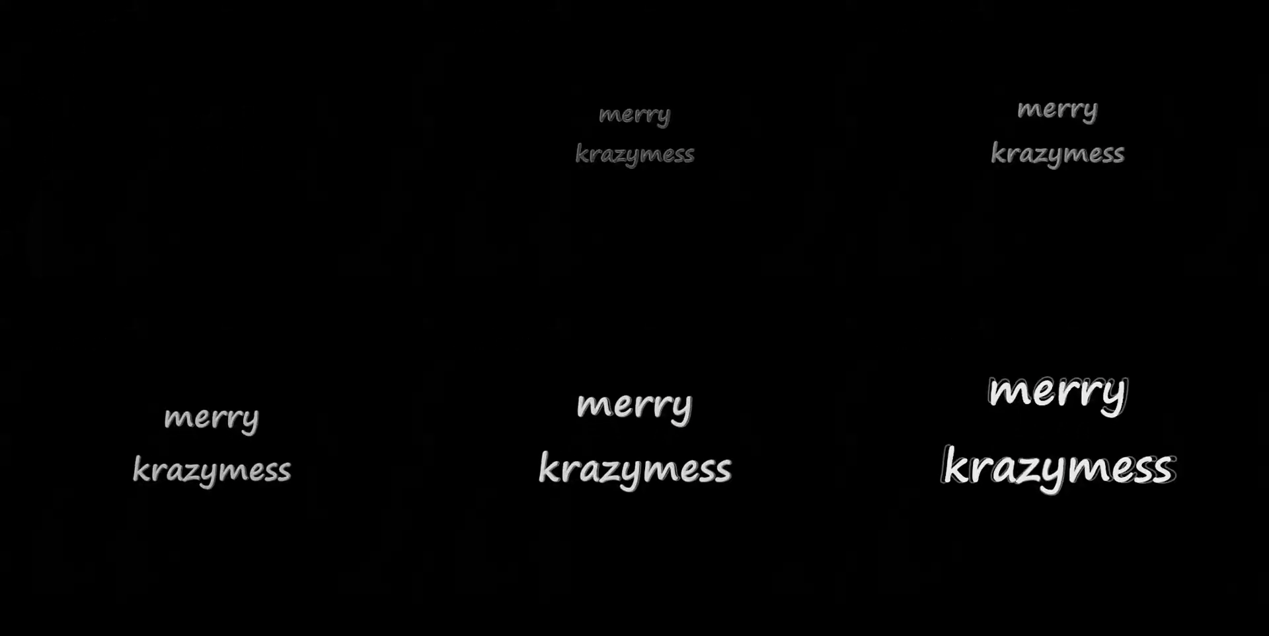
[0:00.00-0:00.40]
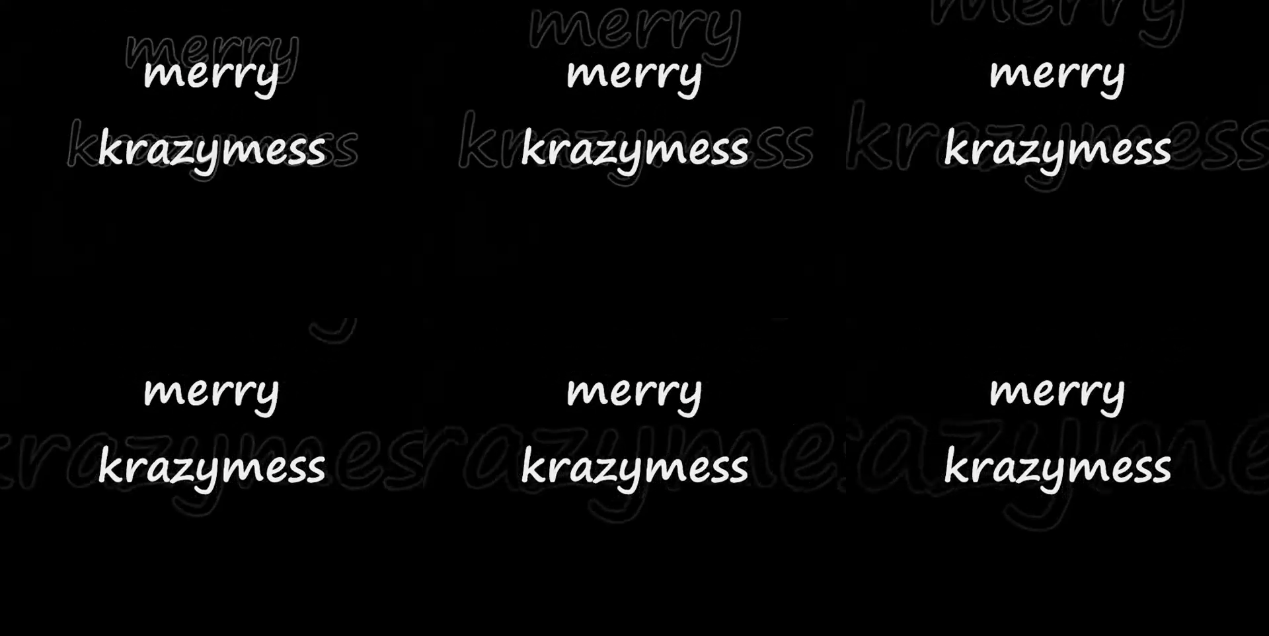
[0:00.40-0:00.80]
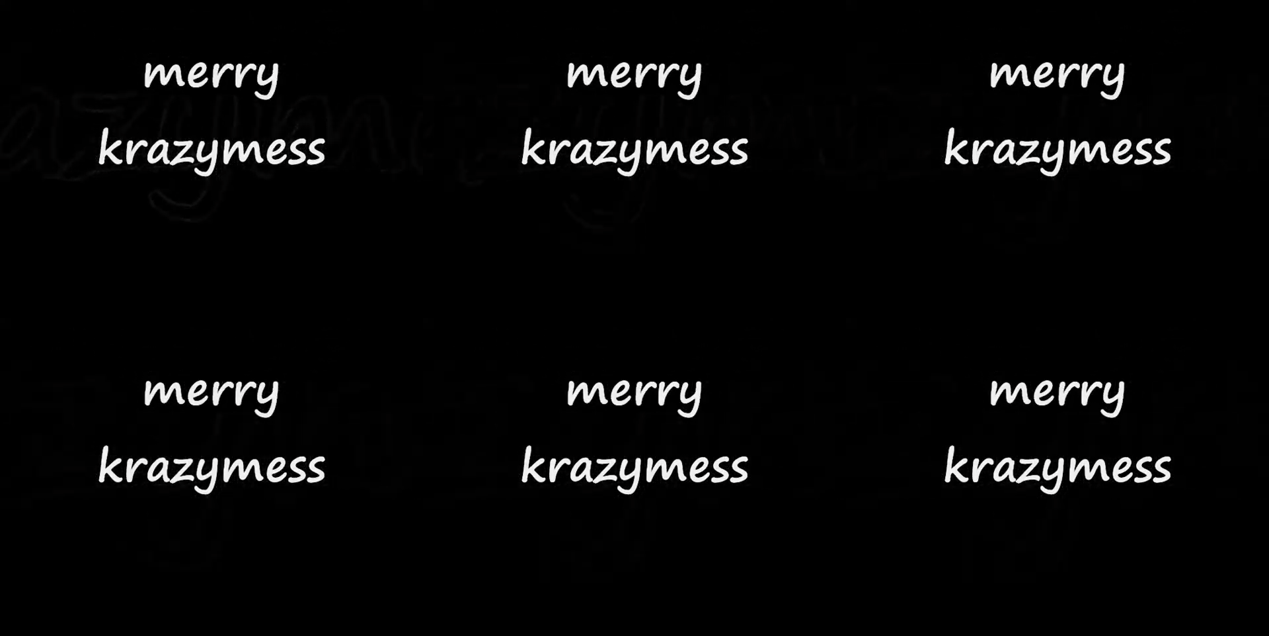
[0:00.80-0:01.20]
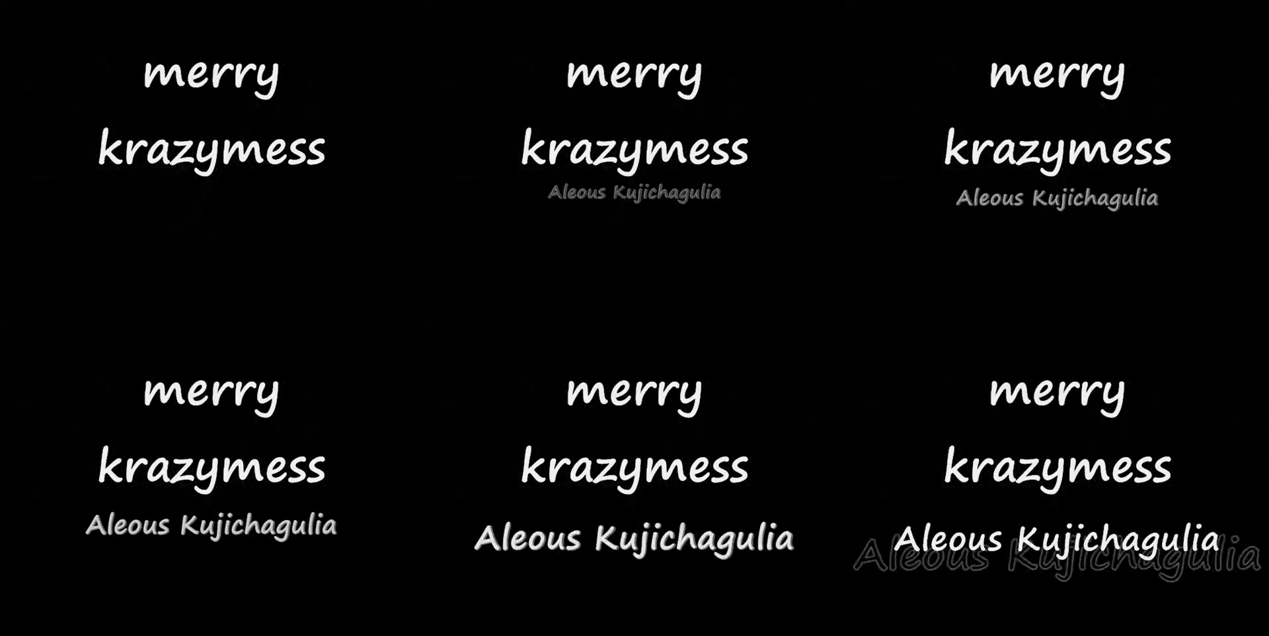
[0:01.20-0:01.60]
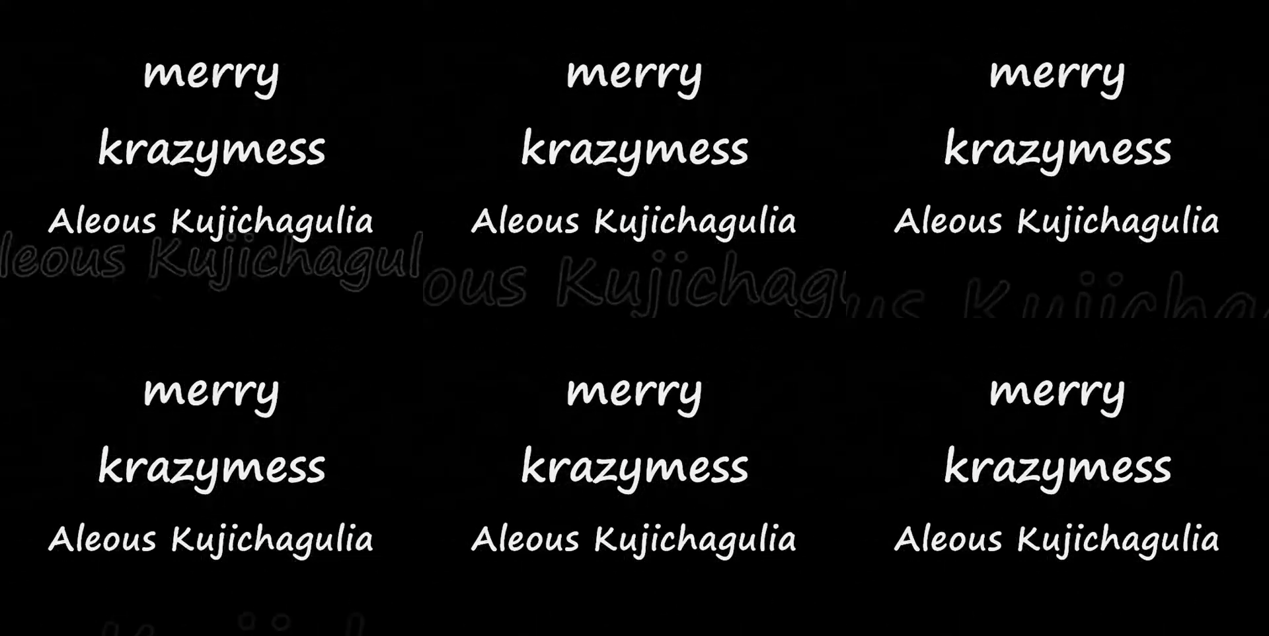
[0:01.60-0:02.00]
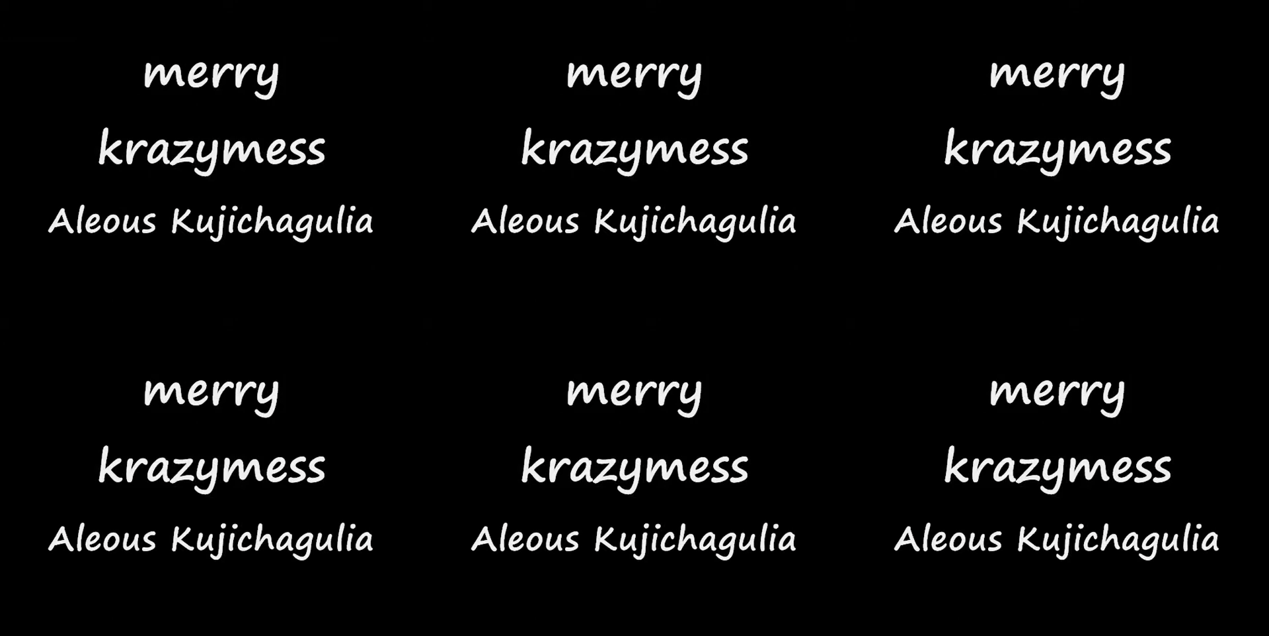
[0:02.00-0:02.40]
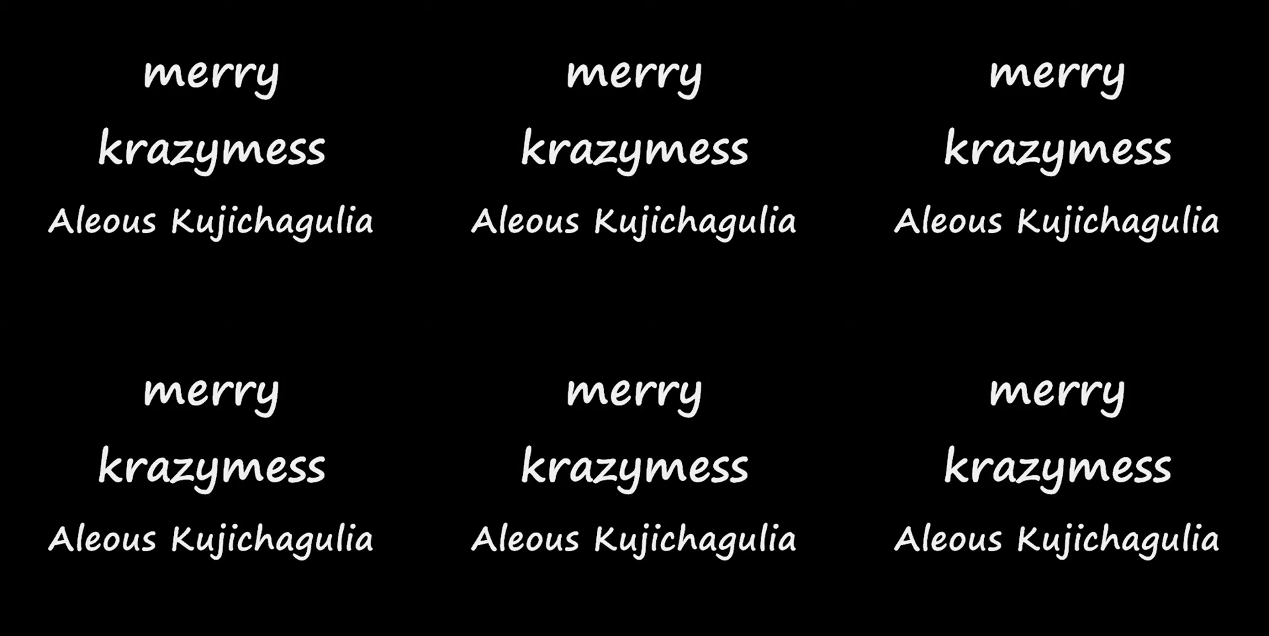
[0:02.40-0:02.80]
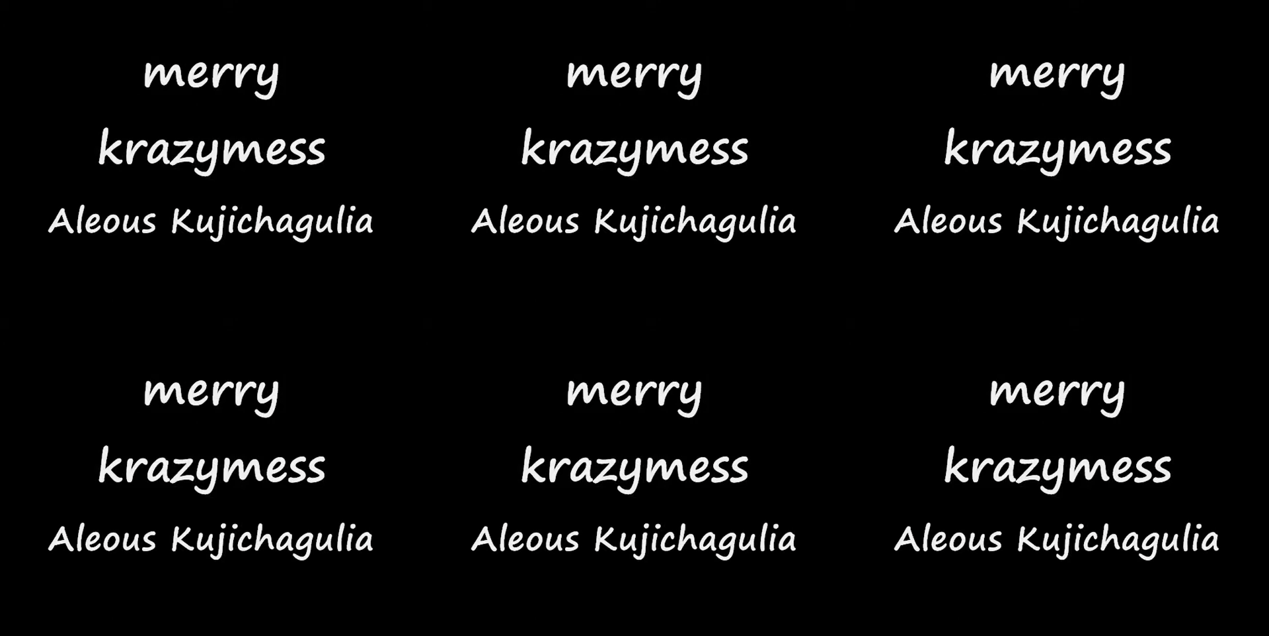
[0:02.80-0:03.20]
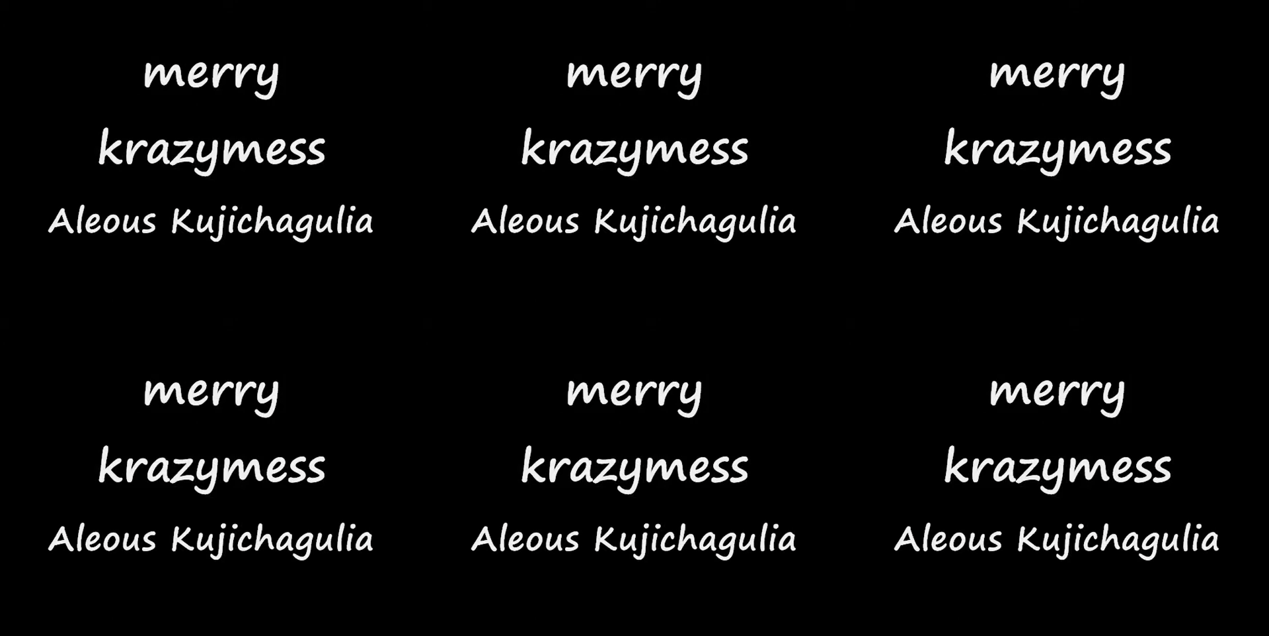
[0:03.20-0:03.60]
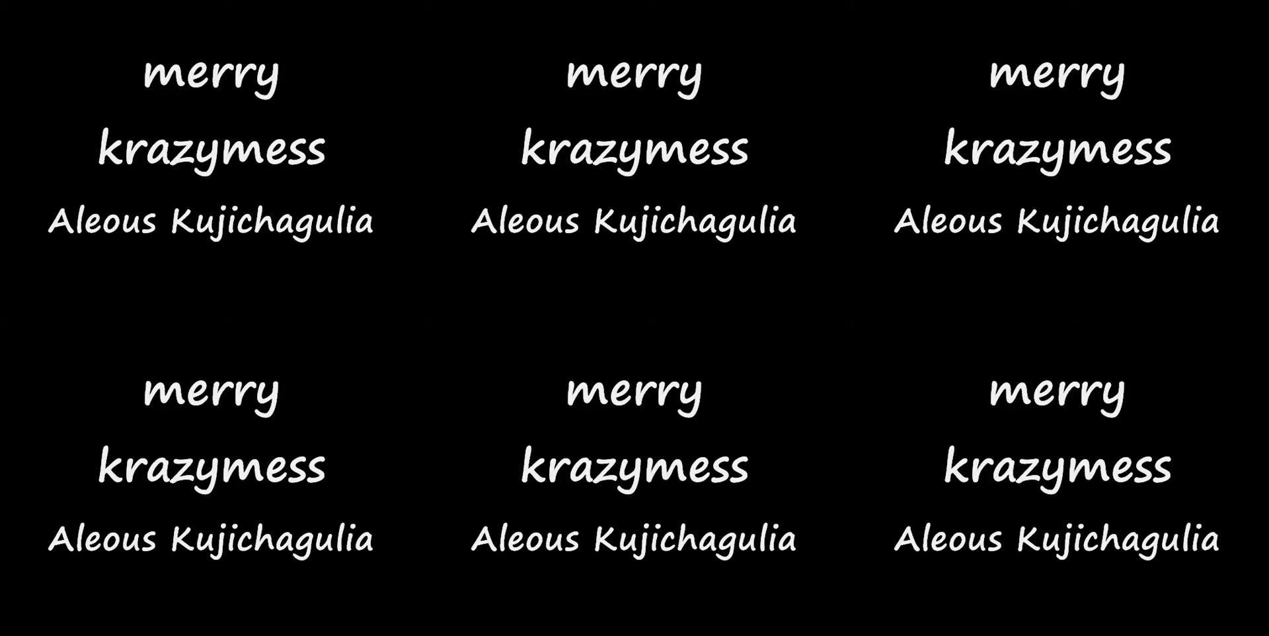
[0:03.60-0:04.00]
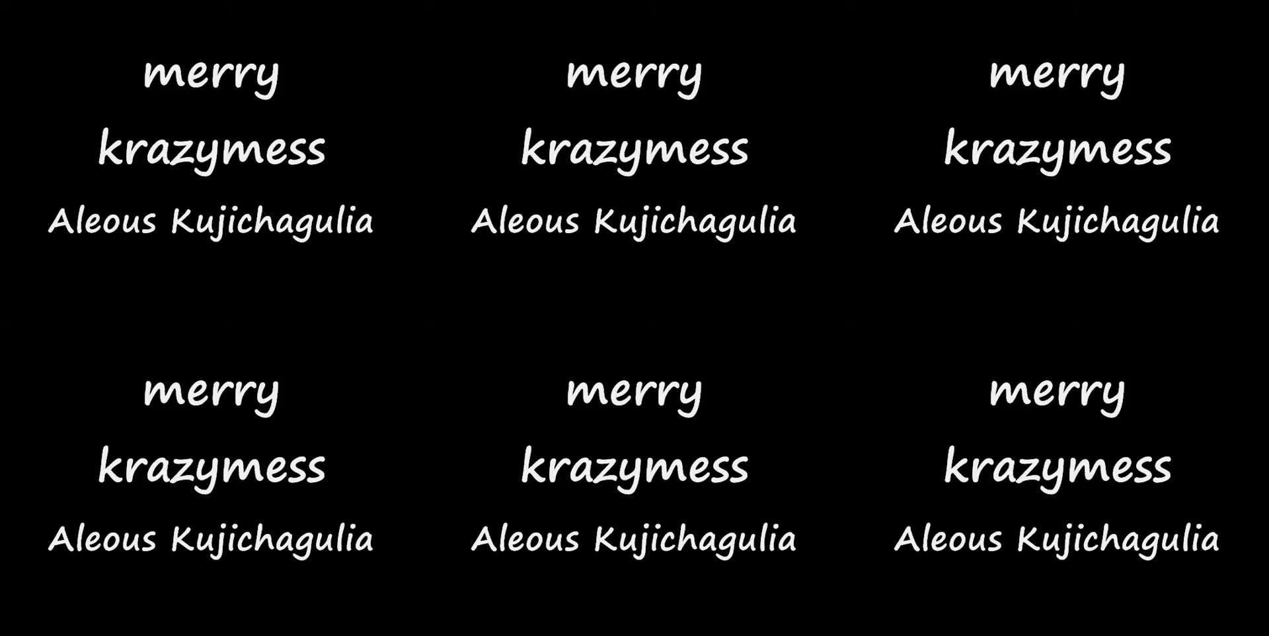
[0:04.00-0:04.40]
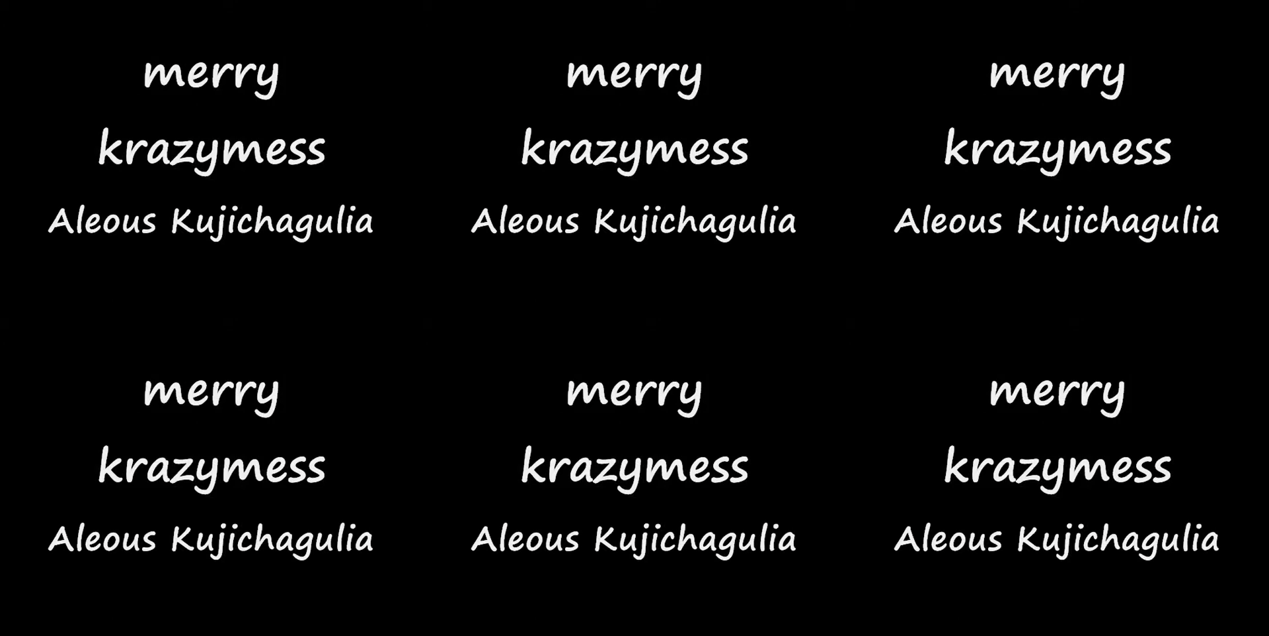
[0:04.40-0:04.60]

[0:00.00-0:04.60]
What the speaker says: No face is visible, so there are no lips to read.